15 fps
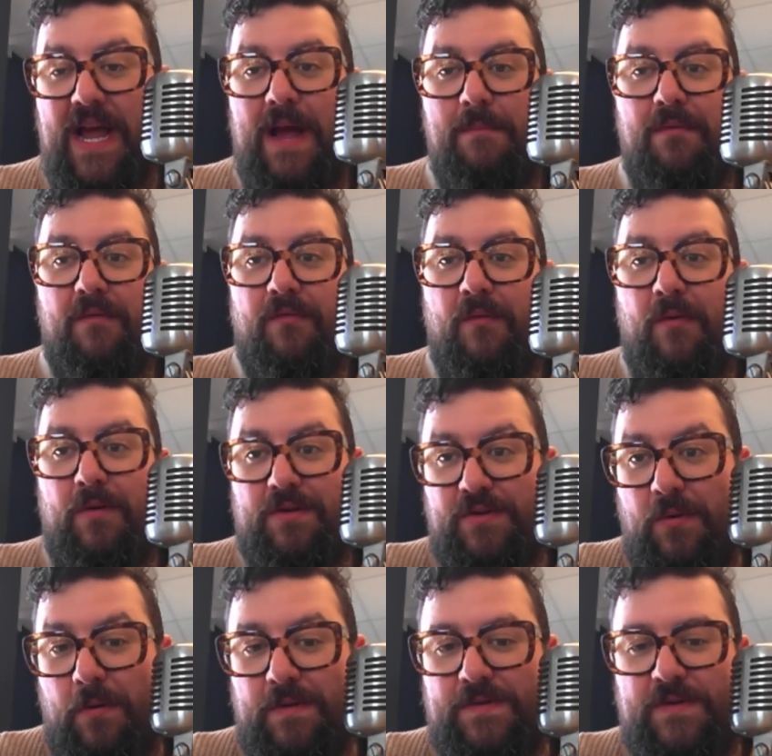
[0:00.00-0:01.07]
before
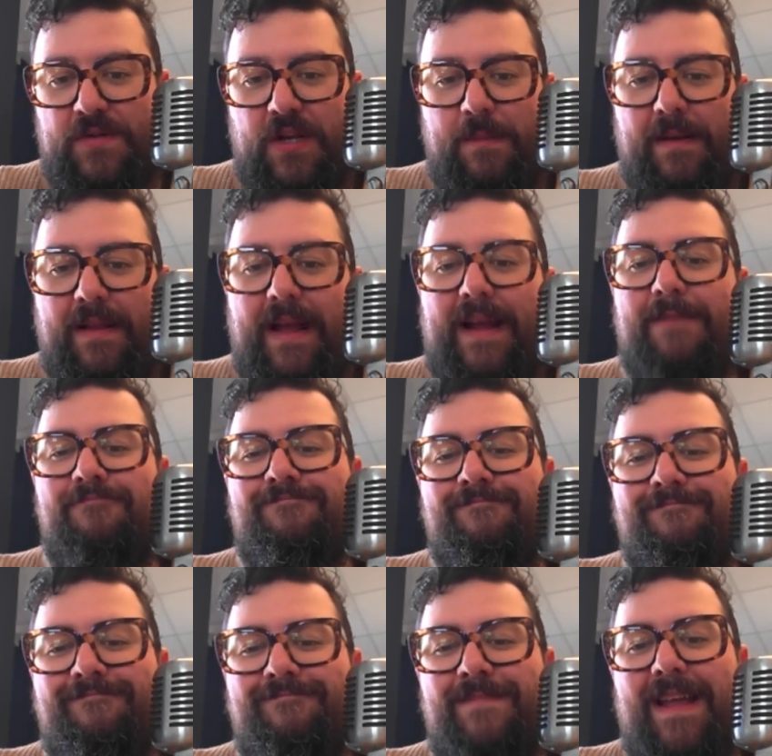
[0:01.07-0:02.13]
Torts was going to be like,
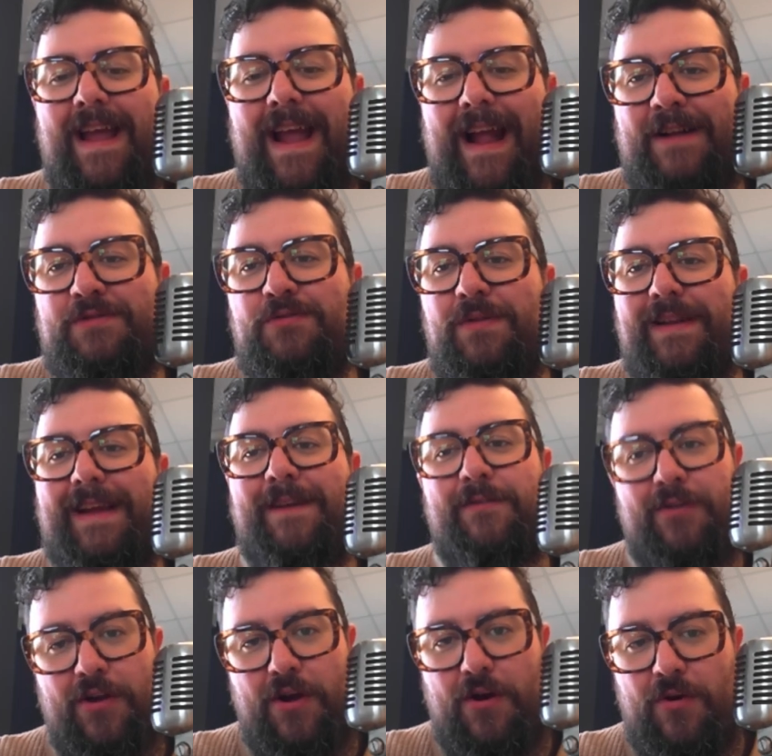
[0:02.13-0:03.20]
actually,
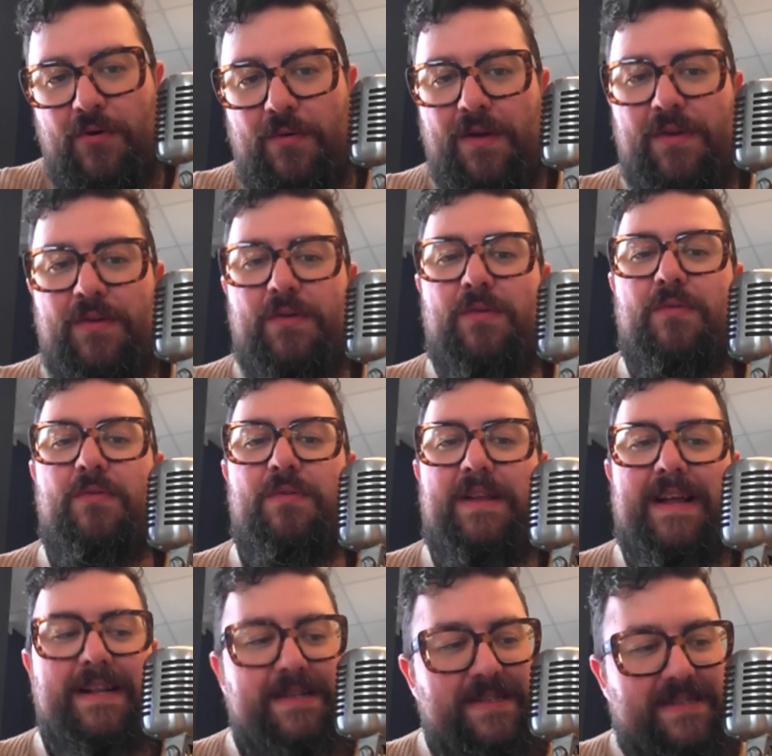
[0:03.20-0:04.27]
no, you
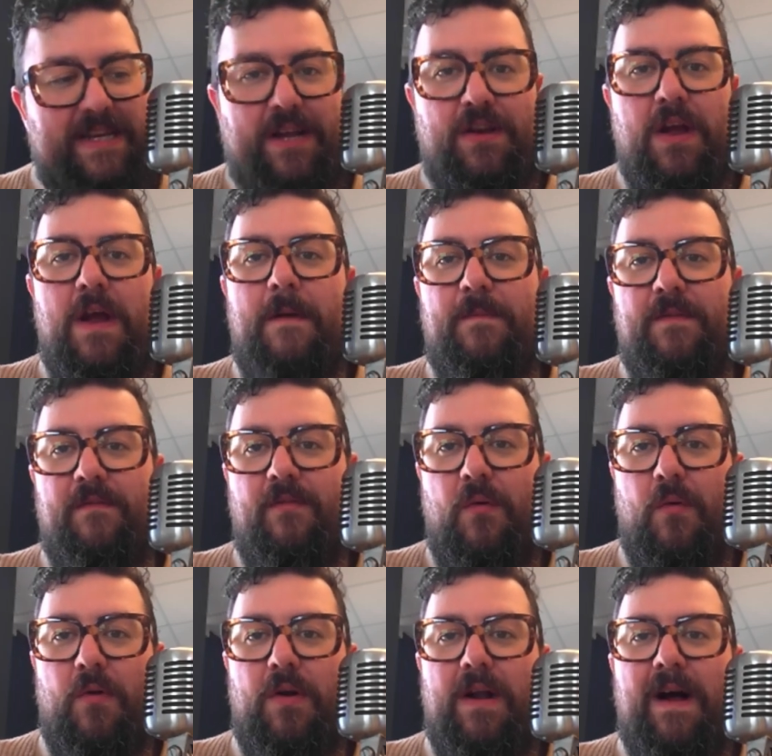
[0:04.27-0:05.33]
need to sit
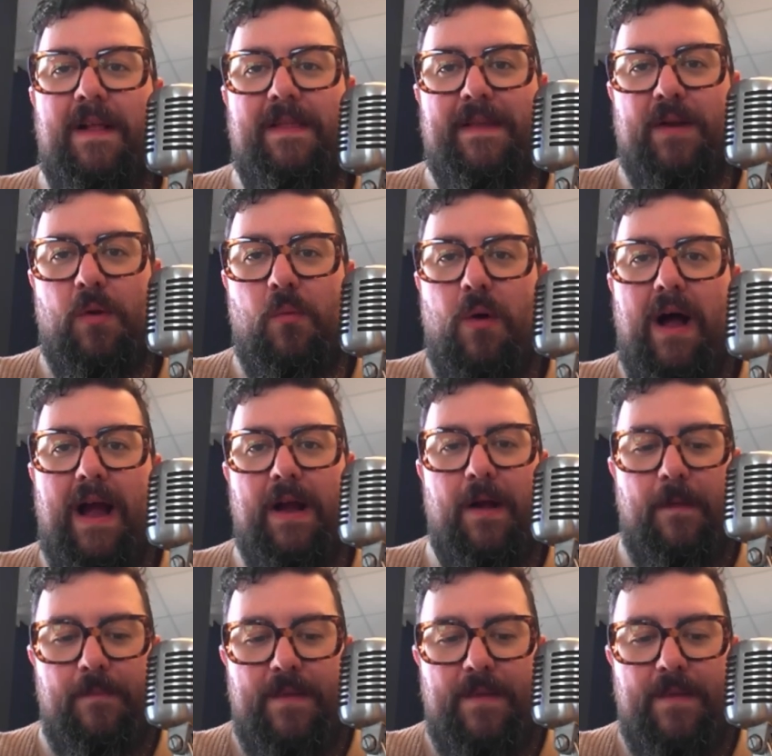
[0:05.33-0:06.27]
for a little while.